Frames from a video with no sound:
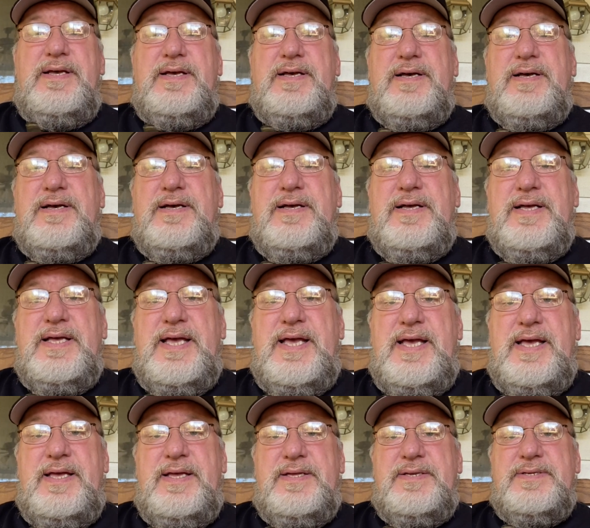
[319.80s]

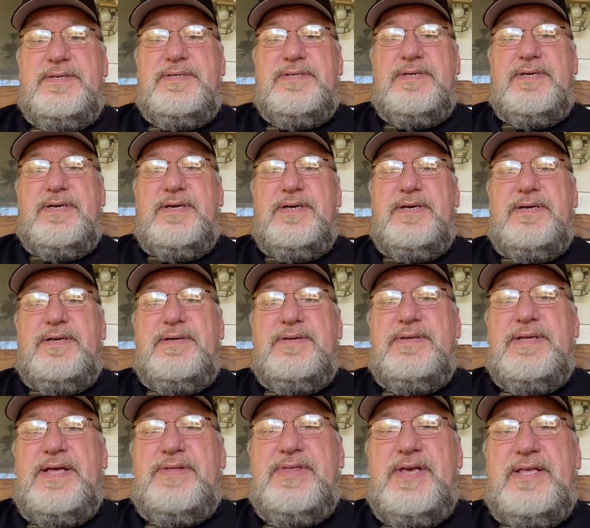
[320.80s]
and
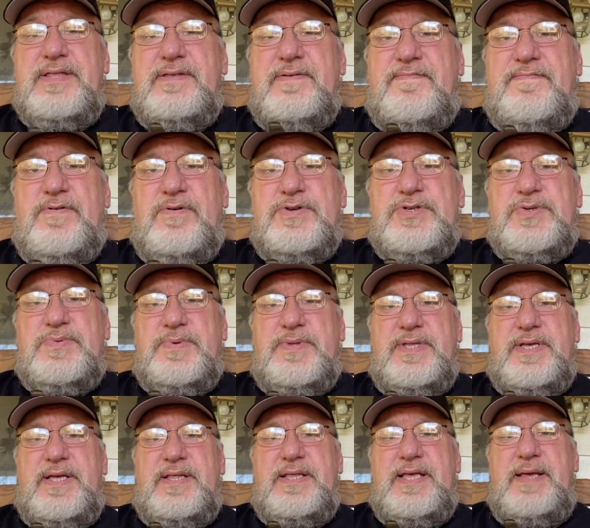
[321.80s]
I think the first one
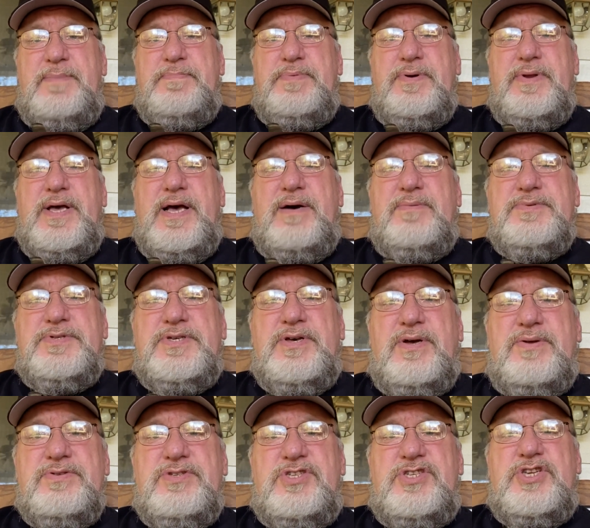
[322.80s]
that he put out was
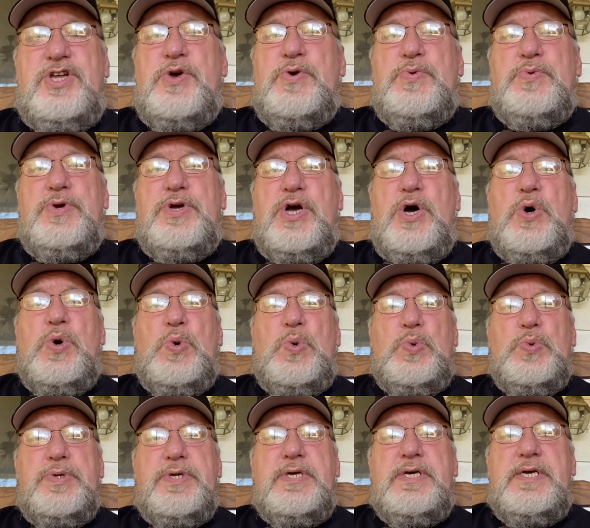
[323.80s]
called Stone
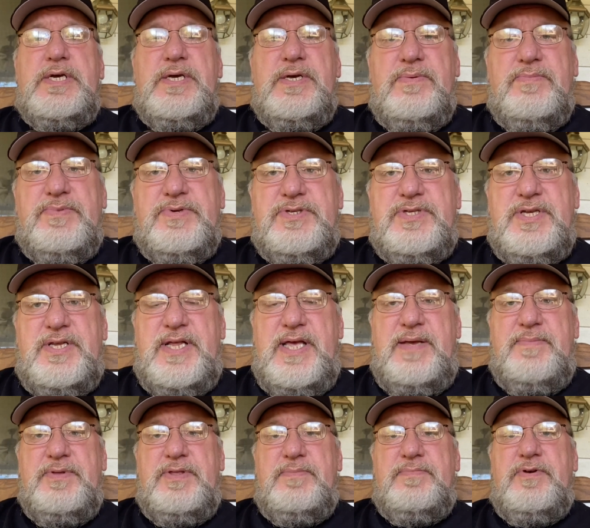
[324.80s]
Cold, was the
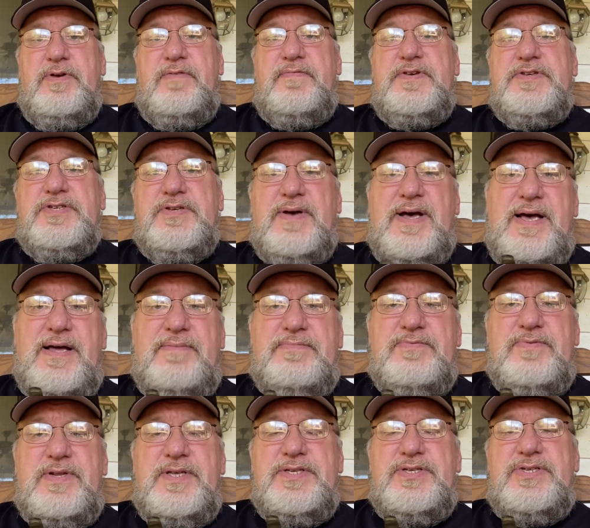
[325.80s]
name of the movie. So I would
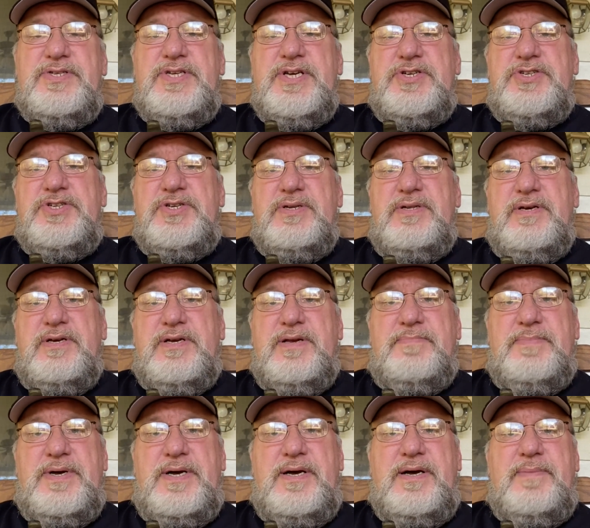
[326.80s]
really suggest you look
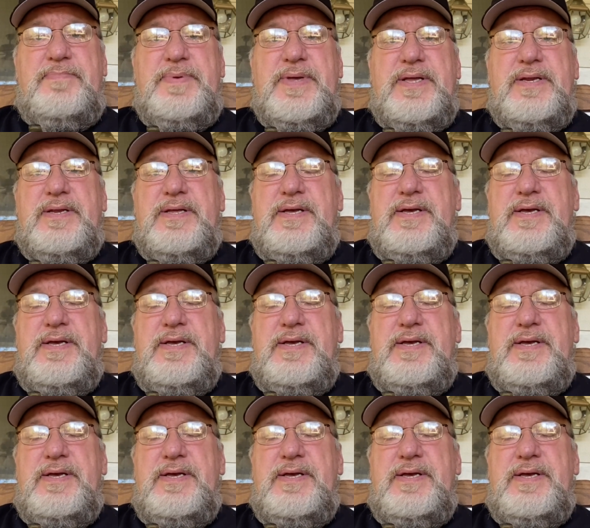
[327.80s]
him up. And